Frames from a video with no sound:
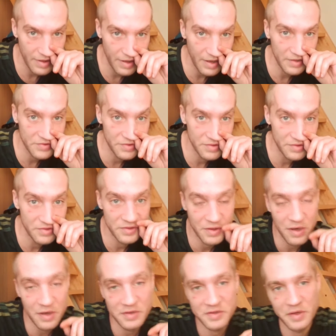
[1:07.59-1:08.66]
actually
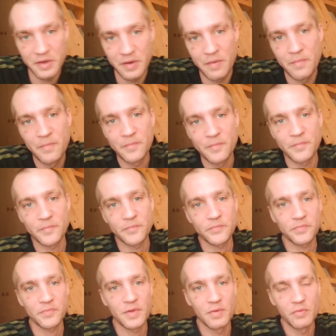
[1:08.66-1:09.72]
discussing
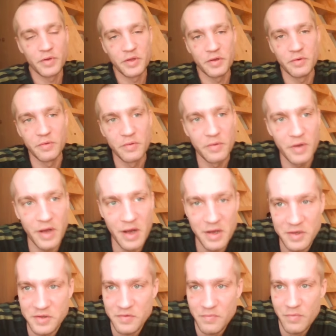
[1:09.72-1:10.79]
with you
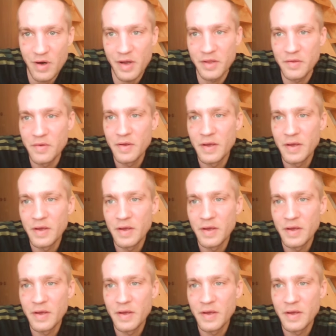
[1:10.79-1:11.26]
guys, right?